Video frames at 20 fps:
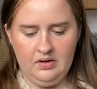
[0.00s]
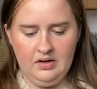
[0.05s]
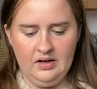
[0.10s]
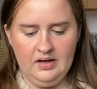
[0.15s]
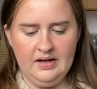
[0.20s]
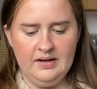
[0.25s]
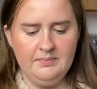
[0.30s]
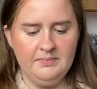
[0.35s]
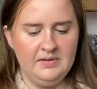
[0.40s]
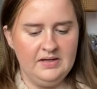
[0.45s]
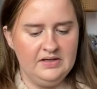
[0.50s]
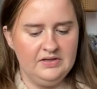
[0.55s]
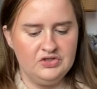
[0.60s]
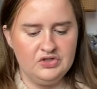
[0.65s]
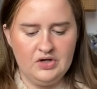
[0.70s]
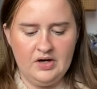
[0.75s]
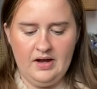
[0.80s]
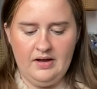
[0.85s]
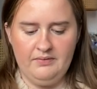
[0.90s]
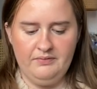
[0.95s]
let me
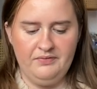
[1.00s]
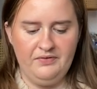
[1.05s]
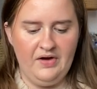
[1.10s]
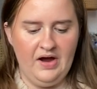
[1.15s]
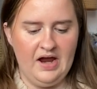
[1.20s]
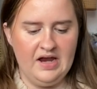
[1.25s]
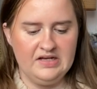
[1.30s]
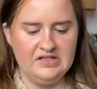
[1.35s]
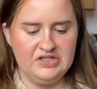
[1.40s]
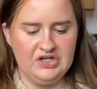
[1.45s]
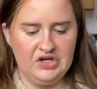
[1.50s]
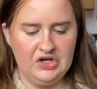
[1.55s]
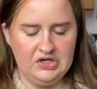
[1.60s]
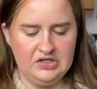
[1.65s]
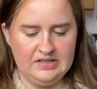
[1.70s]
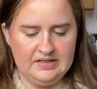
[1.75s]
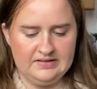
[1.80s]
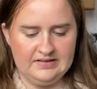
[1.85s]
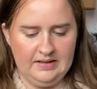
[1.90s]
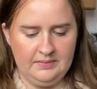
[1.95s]
try and find a good
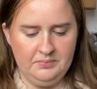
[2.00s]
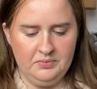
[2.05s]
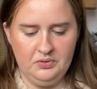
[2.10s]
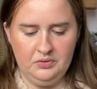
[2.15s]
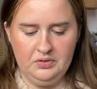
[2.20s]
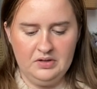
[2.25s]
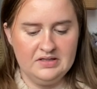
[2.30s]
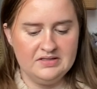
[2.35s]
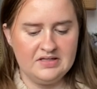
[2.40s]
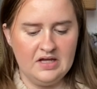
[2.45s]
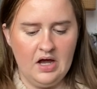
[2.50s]
example that's